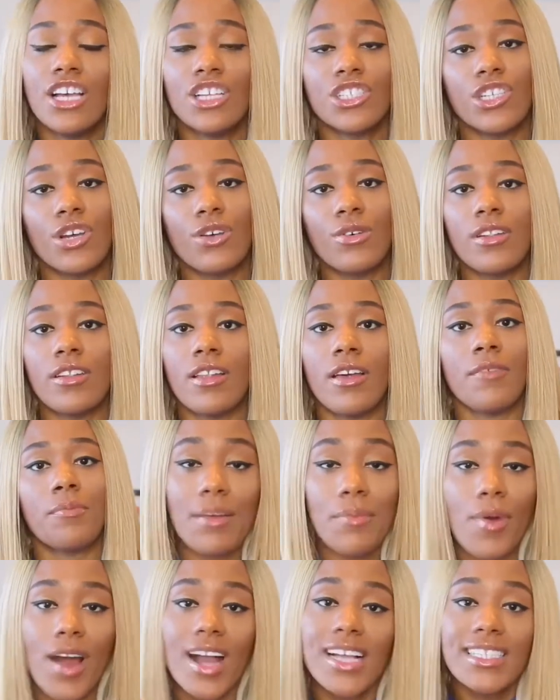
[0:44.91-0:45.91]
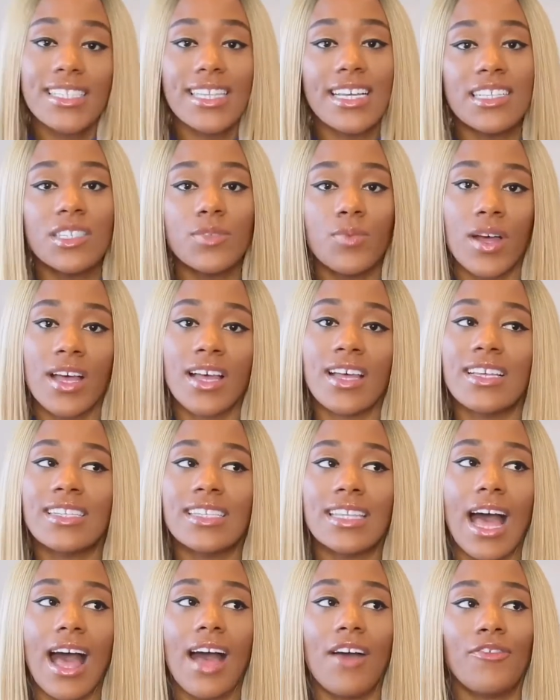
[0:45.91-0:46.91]
So the process
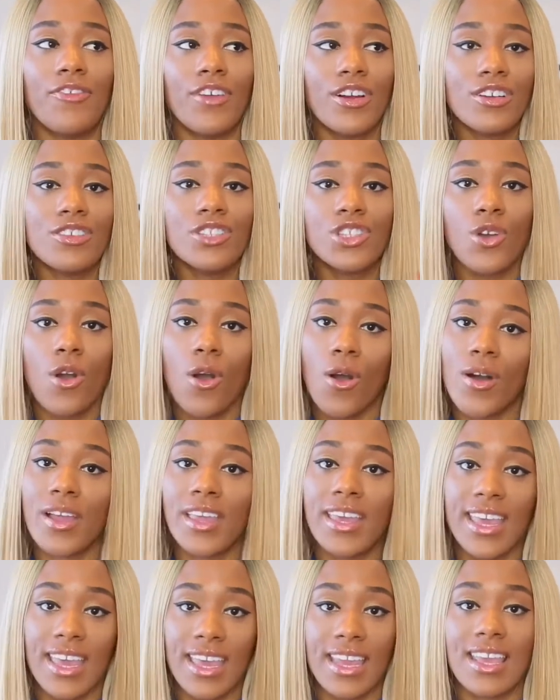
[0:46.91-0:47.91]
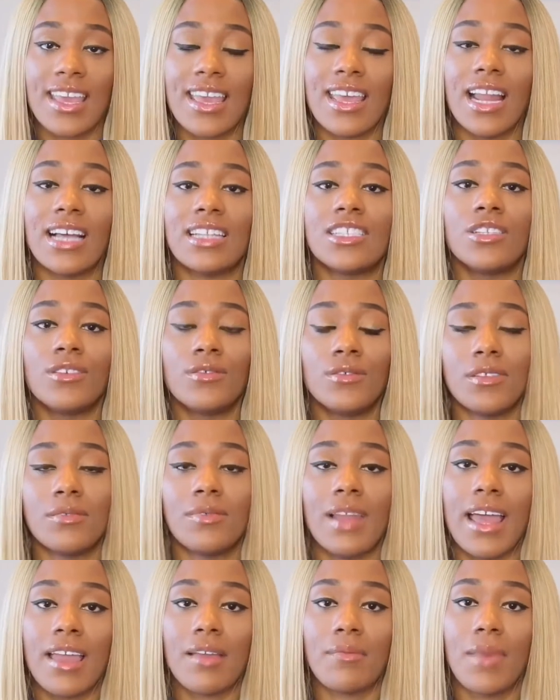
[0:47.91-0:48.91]
was I first called Canon and I told them
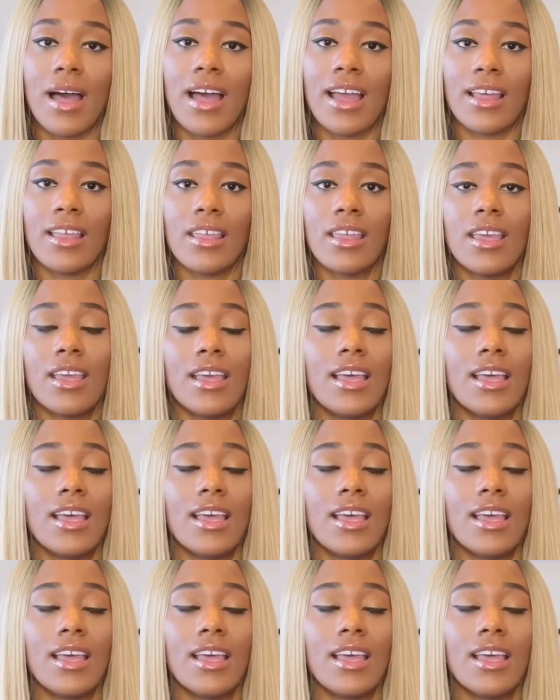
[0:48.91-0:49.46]
like my